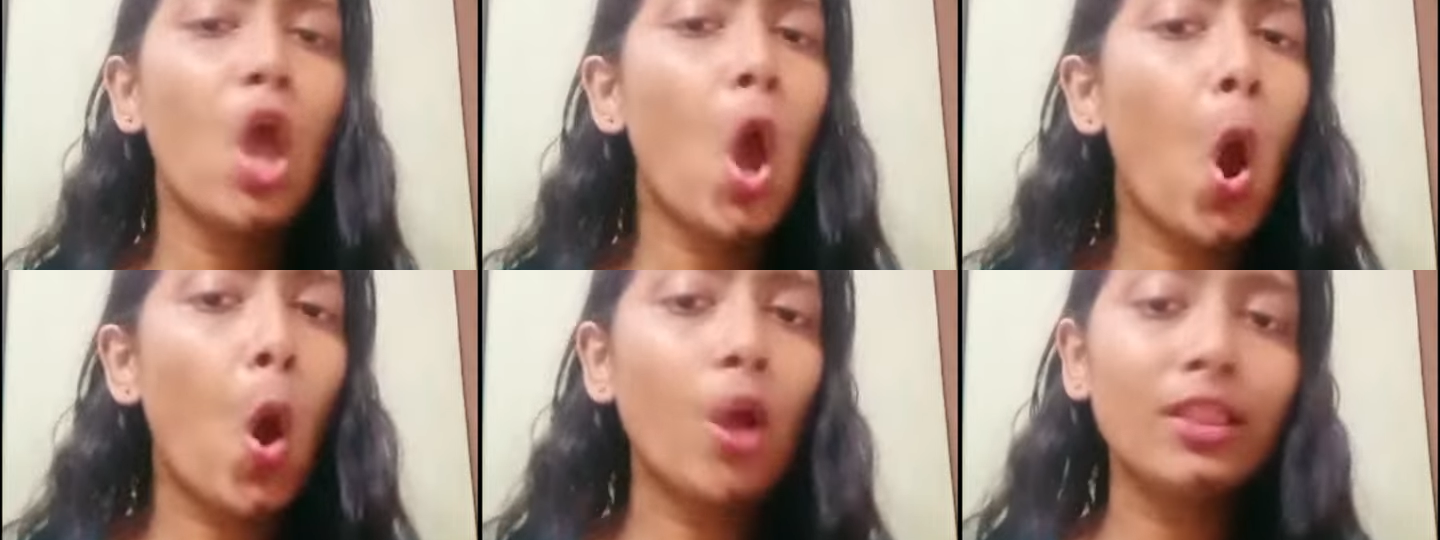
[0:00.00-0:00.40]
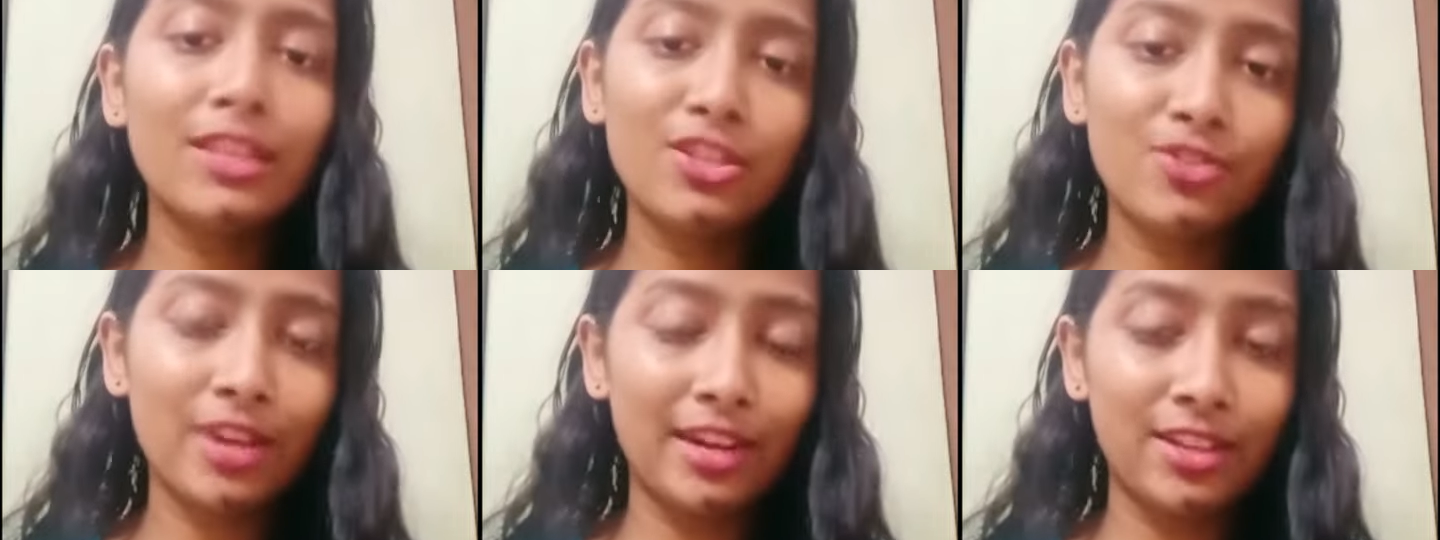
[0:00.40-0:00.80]
All
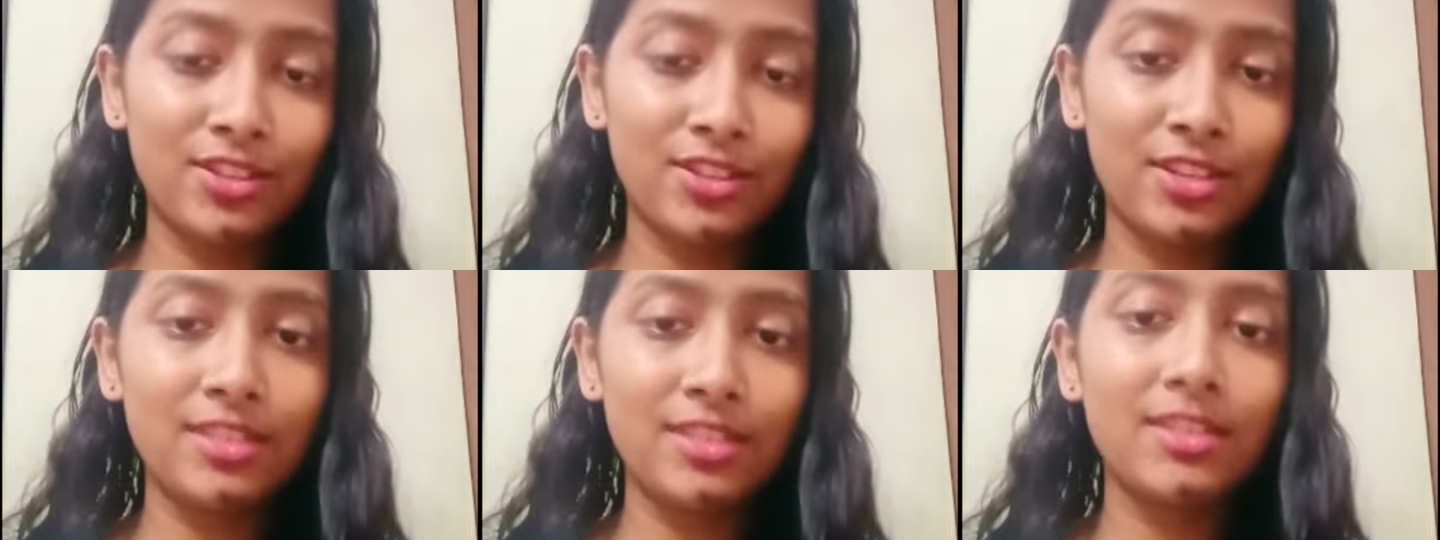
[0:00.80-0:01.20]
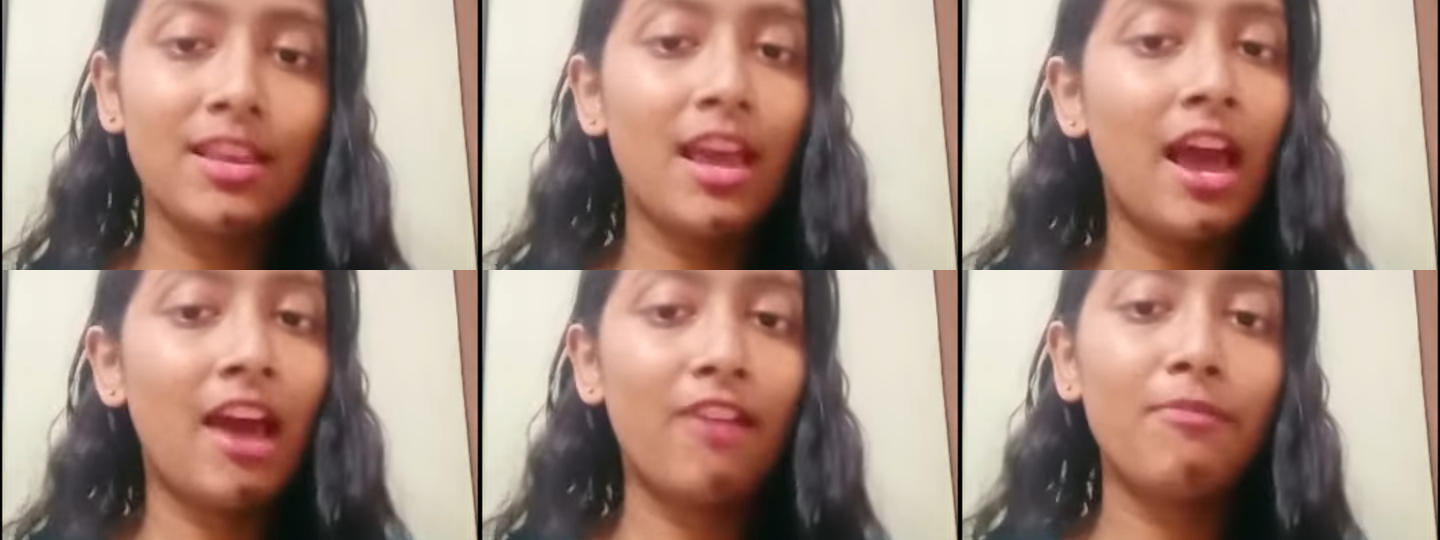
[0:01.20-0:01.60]
these strategies
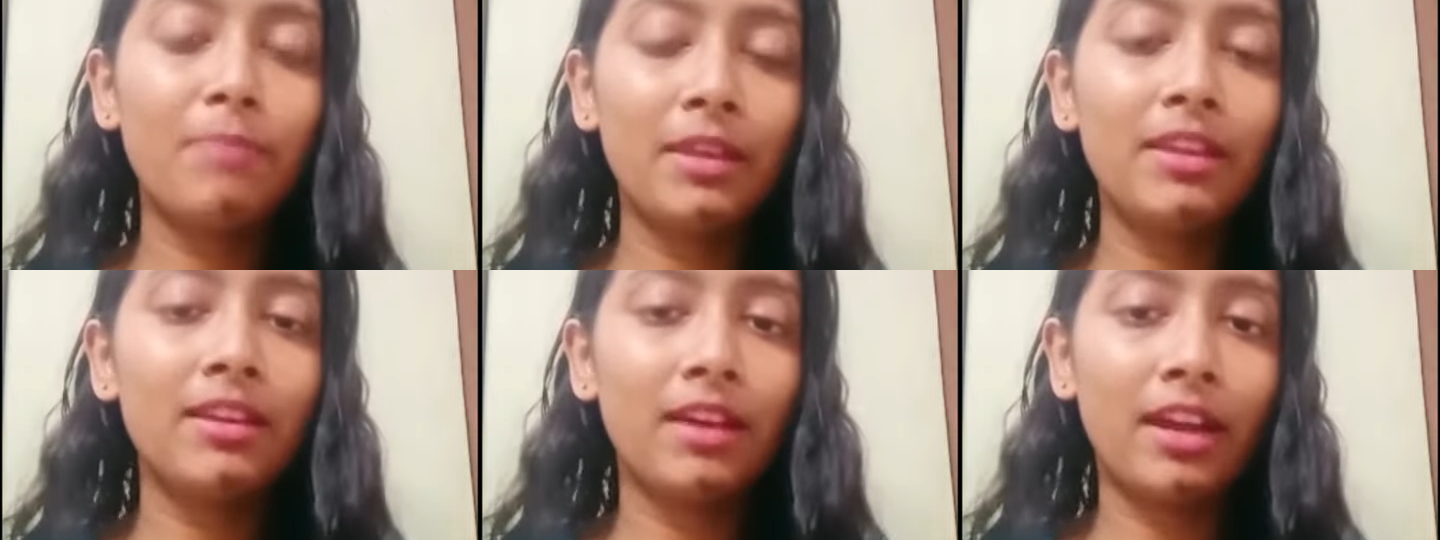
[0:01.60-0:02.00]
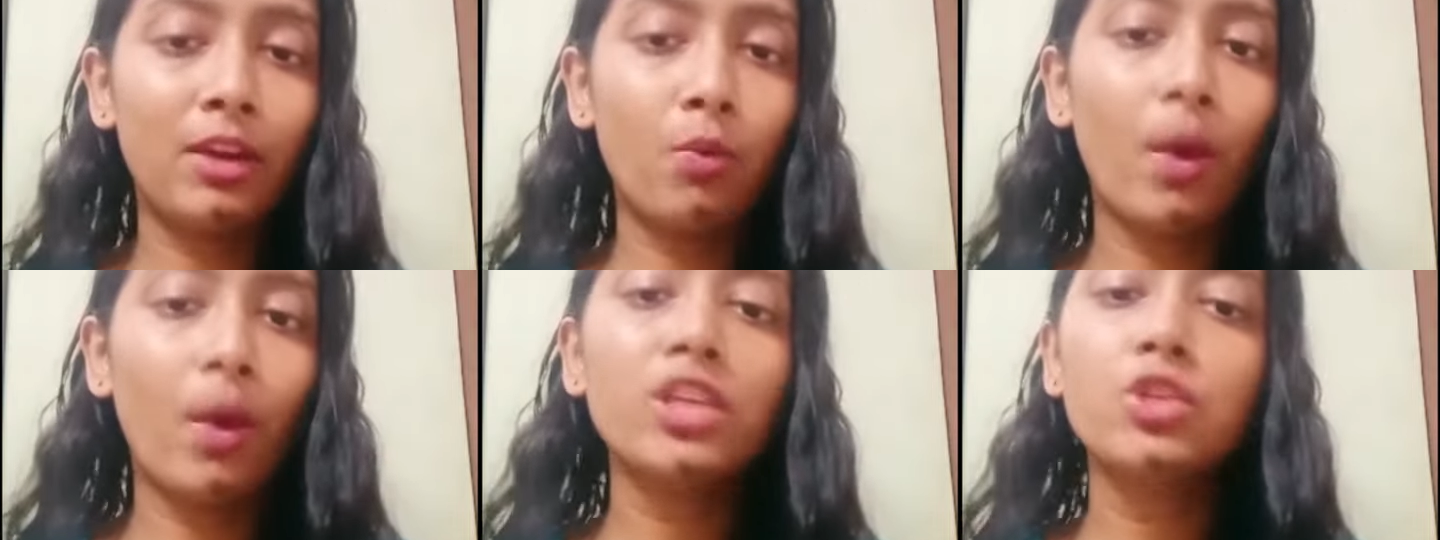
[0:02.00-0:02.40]
have been
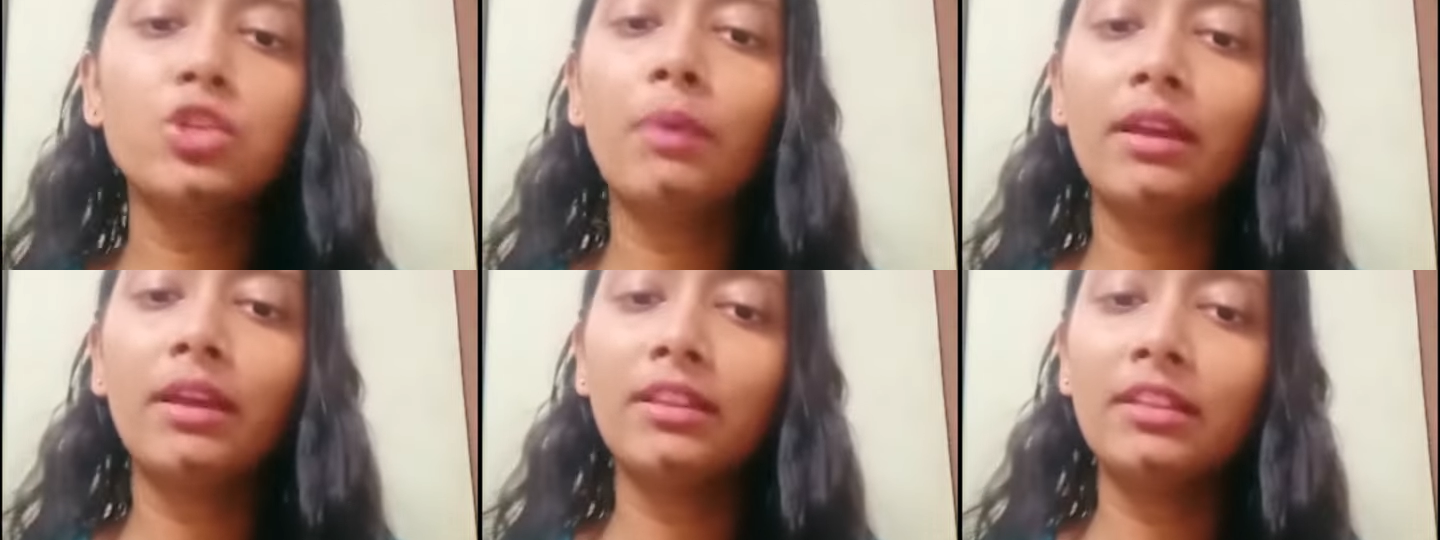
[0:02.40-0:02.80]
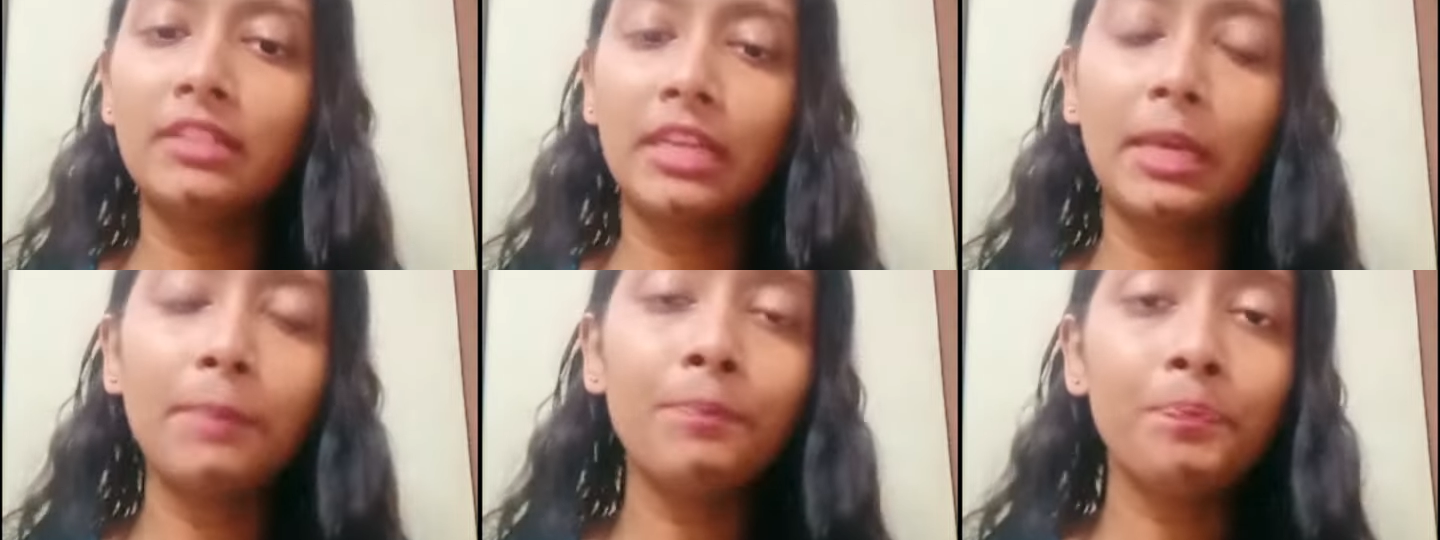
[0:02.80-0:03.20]
advised by the
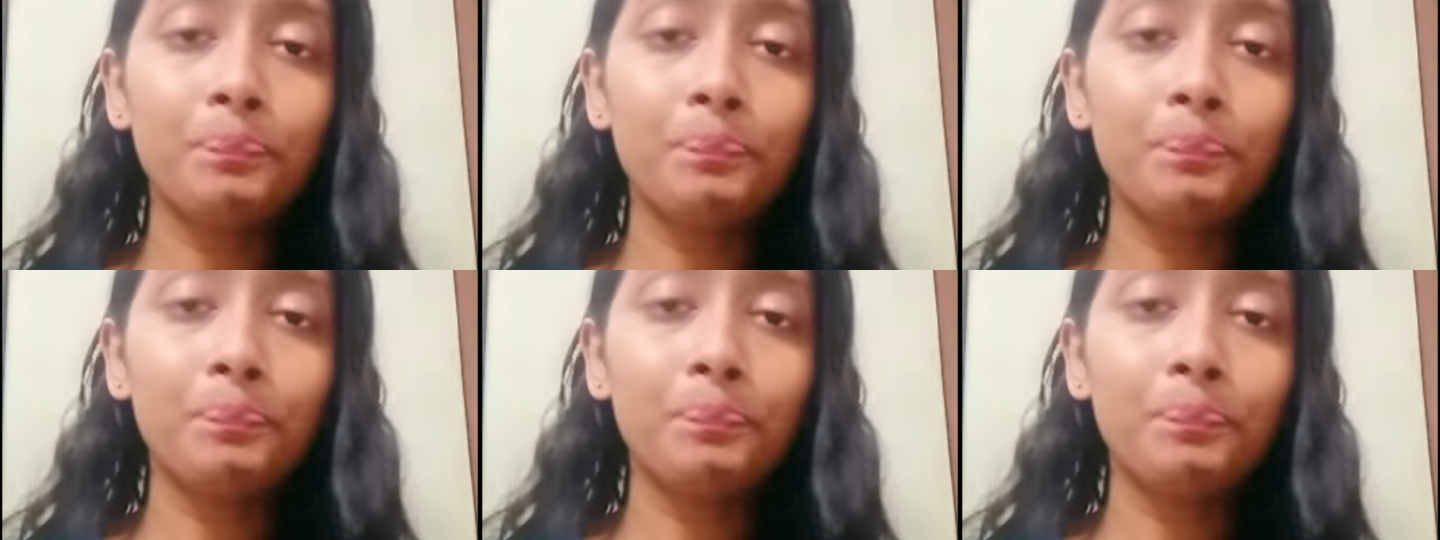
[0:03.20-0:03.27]
team.